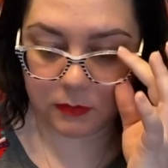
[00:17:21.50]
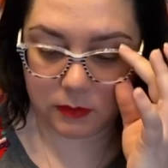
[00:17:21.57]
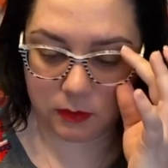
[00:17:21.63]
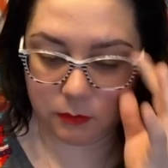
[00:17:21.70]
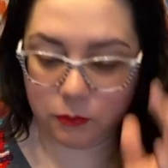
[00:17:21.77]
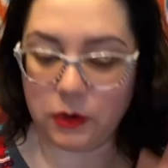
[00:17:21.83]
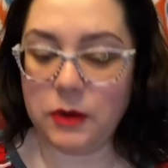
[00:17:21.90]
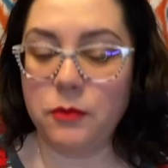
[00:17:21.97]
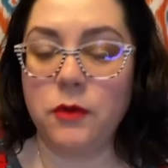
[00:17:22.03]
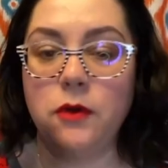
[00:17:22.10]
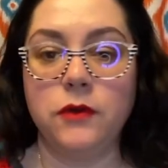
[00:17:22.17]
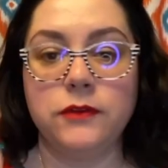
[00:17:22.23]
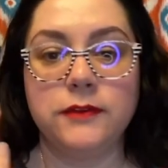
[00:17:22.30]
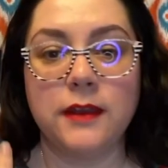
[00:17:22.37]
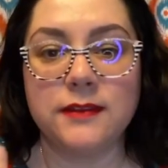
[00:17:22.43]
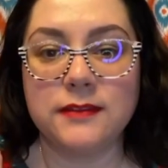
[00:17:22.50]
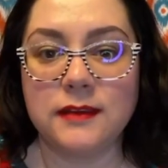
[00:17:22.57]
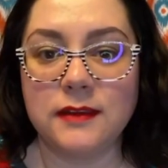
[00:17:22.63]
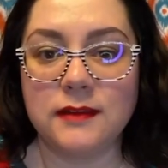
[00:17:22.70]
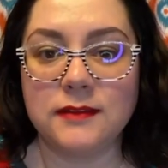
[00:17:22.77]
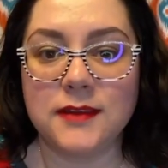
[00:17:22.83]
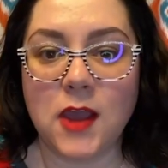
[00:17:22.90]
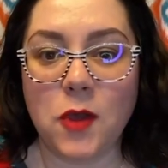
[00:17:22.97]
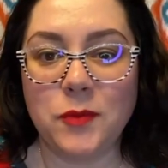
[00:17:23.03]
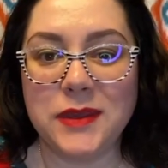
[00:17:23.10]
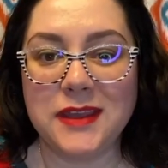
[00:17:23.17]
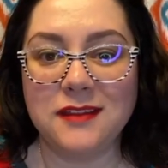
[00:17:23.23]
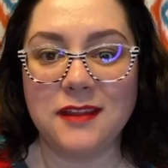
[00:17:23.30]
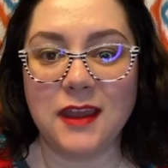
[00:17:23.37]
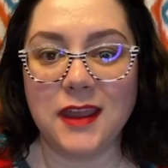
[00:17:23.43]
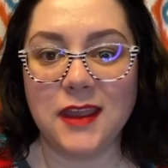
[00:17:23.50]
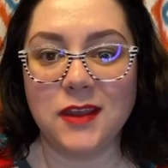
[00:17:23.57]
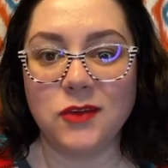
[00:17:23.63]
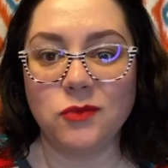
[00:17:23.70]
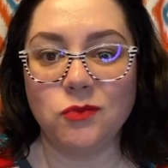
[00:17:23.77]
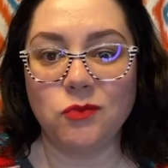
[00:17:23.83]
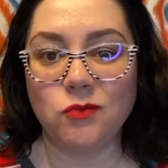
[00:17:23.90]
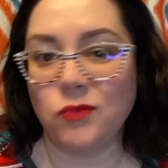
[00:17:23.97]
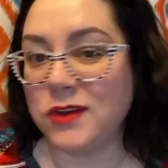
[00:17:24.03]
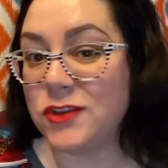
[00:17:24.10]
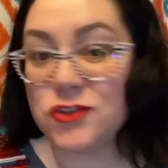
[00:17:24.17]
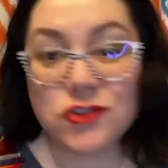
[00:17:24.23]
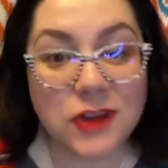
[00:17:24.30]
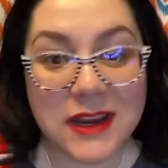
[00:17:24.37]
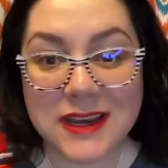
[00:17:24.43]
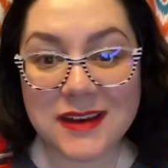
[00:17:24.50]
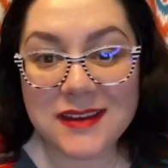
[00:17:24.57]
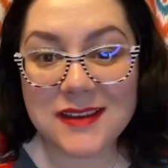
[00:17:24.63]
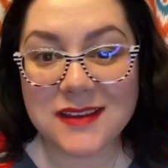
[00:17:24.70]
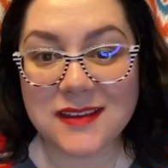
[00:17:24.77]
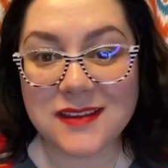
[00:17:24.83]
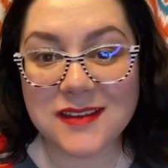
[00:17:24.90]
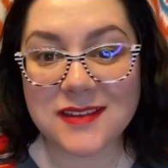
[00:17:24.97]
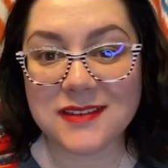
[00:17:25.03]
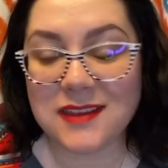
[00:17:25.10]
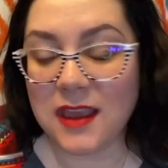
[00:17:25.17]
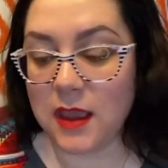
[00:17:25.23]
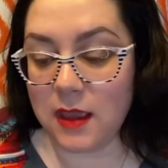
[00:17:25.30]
pre-roll doesn't tell me like what strain it is.